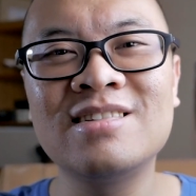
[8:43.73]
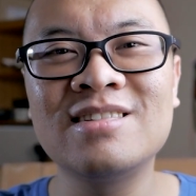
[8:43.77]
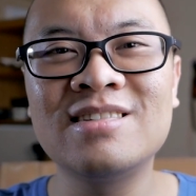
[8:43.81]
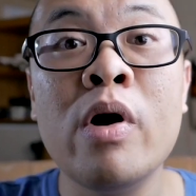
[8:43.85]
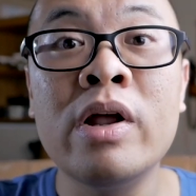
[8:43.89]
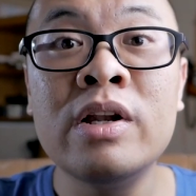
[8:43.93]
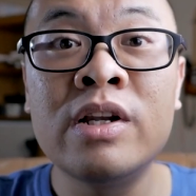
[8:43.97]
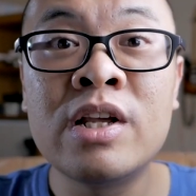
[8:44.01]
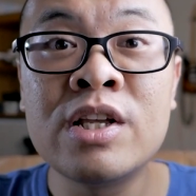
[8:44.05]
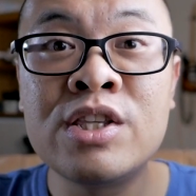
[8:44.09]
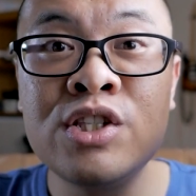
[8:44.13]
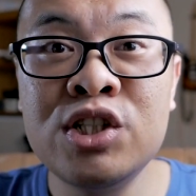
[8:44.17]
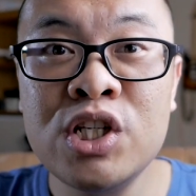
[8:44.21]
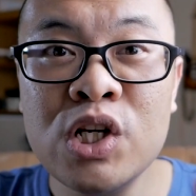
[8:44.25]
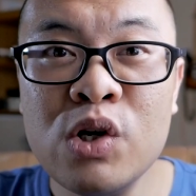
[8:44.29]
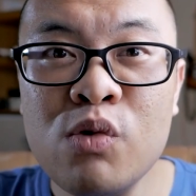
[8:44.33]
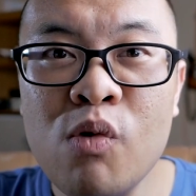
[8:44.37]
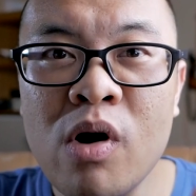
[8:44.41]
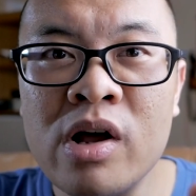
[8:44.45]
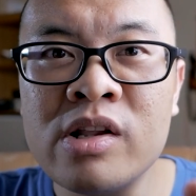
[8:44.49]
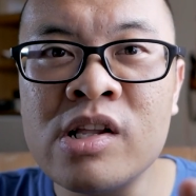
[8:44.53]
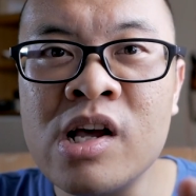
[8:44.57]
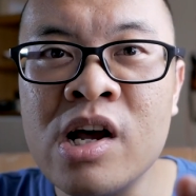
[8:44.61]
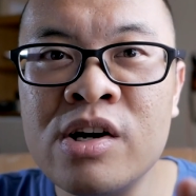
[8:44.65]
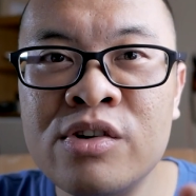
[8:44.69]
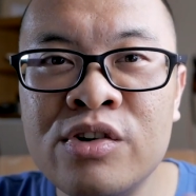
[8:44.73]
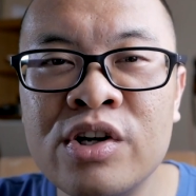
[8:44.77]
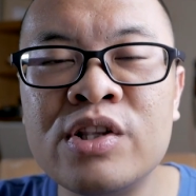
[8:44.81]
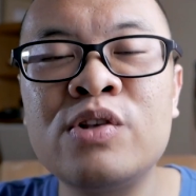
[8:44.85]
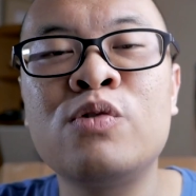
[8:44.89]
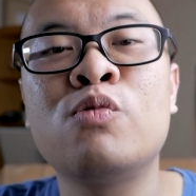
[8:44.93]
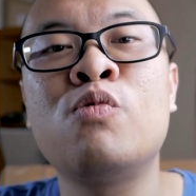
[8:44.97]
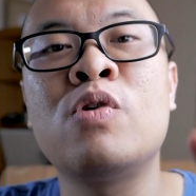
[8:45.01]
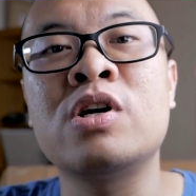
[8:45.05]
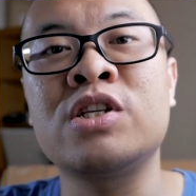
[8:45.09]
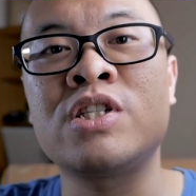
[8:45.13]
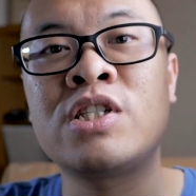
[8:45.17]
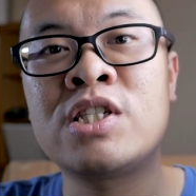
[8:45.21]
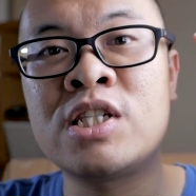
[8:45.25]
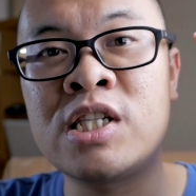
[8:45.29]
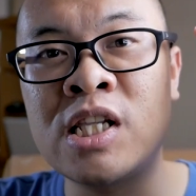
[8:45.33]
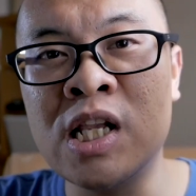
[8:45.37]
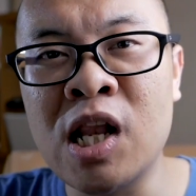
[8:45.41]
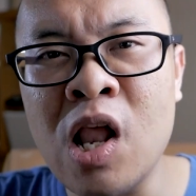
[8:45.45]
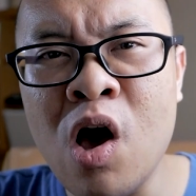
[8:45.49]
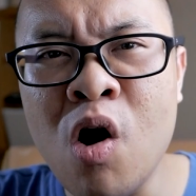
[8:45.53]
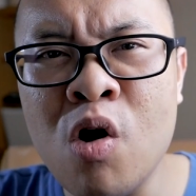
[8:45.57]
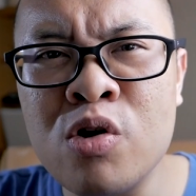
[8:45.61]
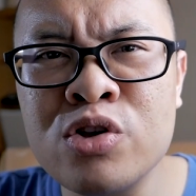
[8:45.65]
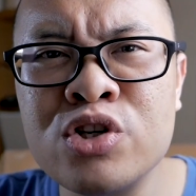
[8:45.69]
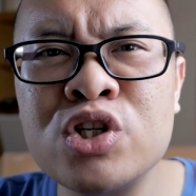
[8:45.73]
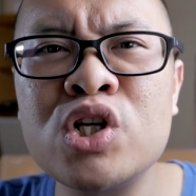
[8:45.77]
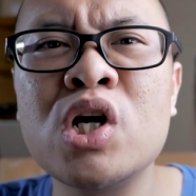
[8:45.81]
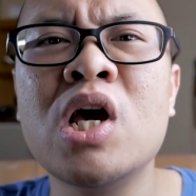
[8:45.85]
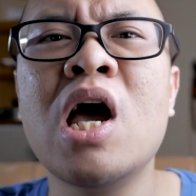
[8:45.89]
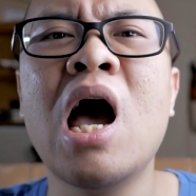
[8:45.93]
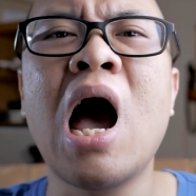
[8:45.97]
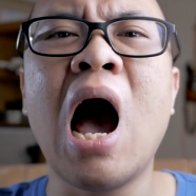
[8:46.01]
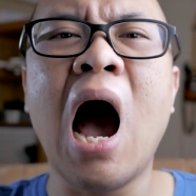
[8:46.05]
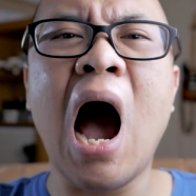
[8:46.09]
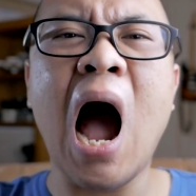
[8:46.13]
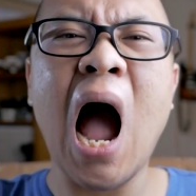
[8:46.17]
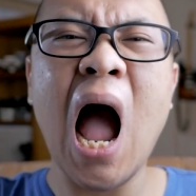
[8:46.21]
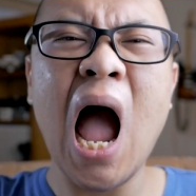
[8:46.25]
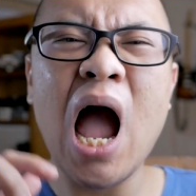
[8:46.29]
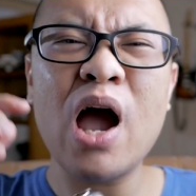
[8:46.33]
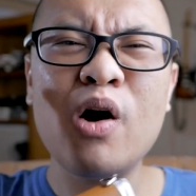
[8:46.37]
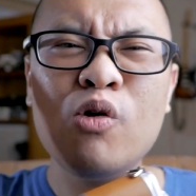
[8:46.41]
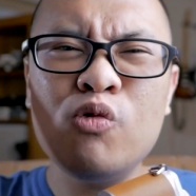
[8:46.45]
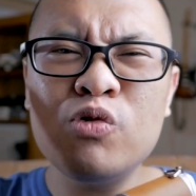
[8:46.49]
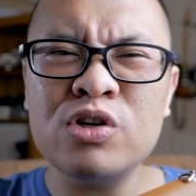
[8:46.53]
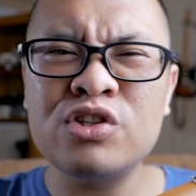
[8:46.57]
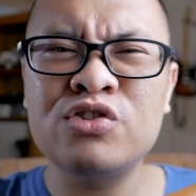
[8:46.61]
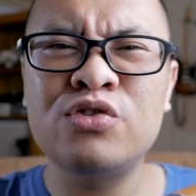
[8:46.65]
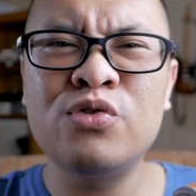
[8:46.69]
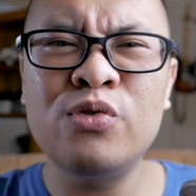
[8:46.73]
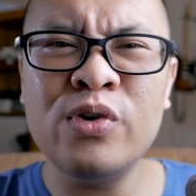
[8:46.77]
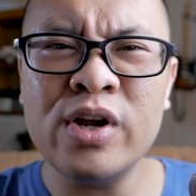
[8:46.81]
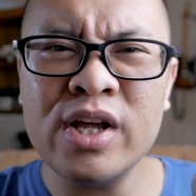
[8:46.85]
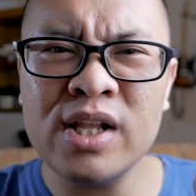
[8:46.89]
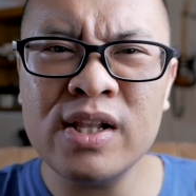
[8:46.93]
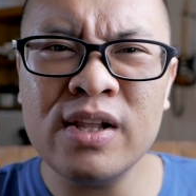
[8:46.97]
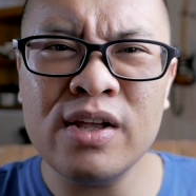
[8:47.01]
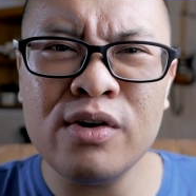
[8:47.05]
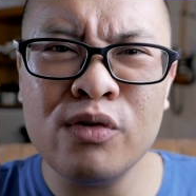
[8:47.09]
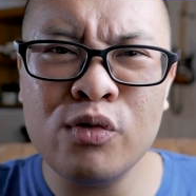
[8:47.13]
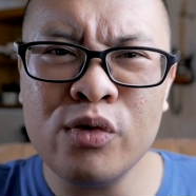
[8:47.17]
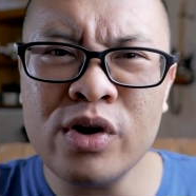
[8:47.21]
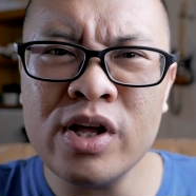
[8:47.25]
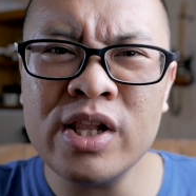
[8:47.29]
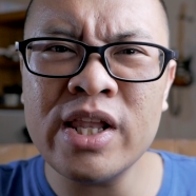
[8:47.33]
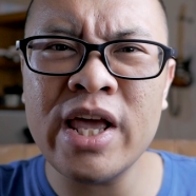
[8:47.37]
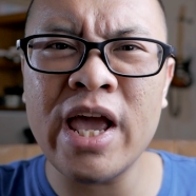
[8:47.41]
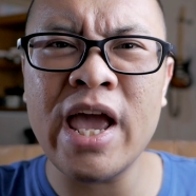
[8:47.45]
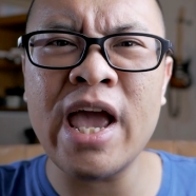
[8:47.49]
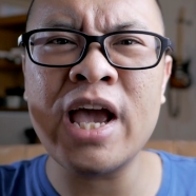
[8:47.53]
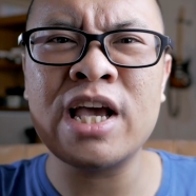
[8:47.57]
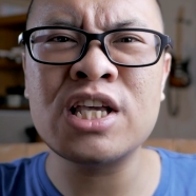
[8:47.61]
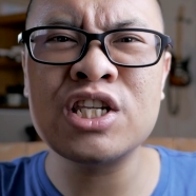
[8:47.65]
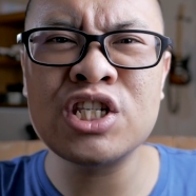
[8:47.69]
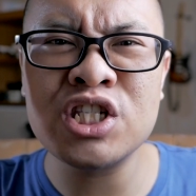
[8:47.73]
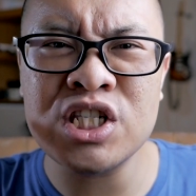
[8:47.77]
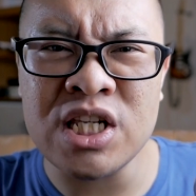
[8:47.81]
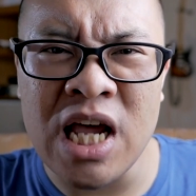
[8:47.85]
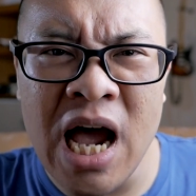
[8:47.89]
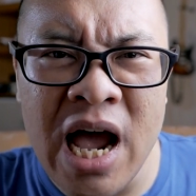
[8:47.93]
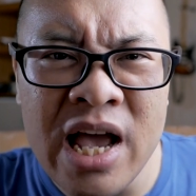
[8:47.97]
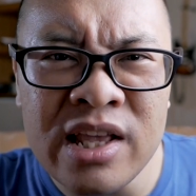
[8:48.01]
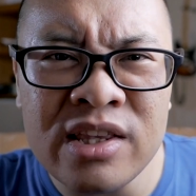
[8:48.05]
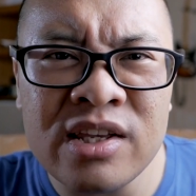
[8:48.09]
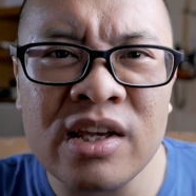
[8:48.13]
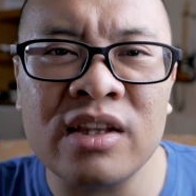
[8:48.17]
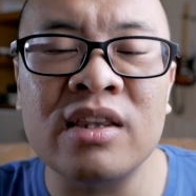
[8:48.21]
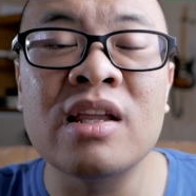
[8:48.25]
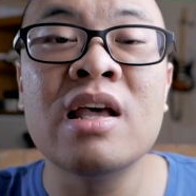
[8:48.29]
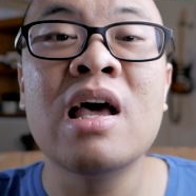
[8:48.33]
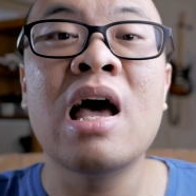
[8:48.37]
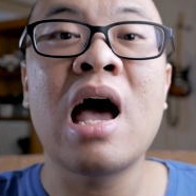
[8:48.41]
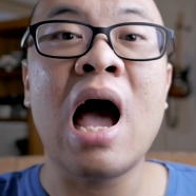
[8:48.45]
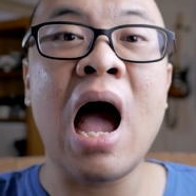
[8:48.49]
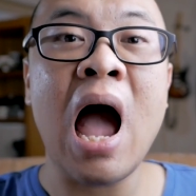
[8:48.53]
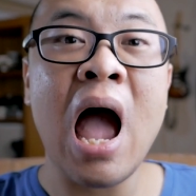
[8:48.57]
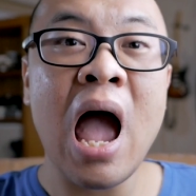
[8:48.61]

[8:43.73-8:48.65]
When the G100 was launched, I was really, really excited.